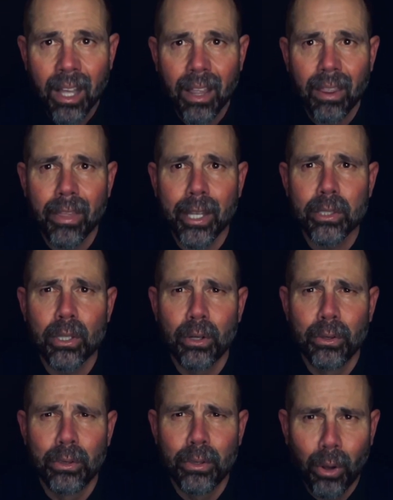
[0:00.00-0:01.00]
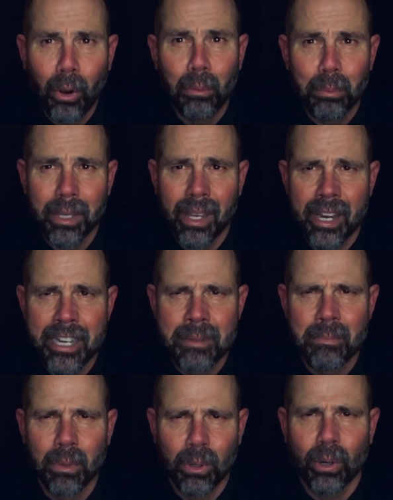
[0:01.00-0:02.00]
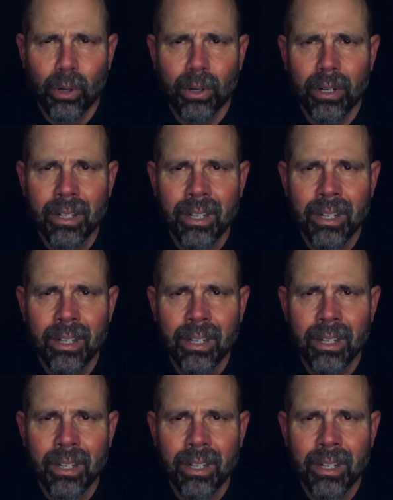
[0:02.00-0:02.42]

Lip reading: They don't know me anymore.